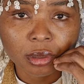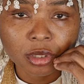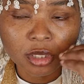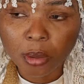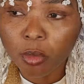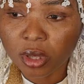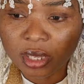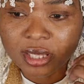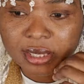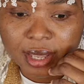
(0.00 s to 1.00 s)
Someone
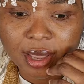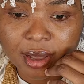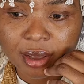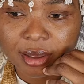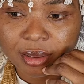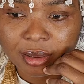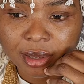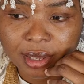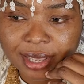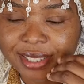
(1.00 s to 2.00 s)
is sick.
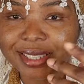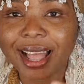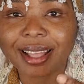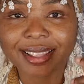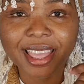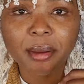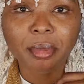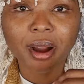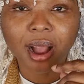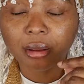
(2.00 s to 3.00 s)
It's like they are...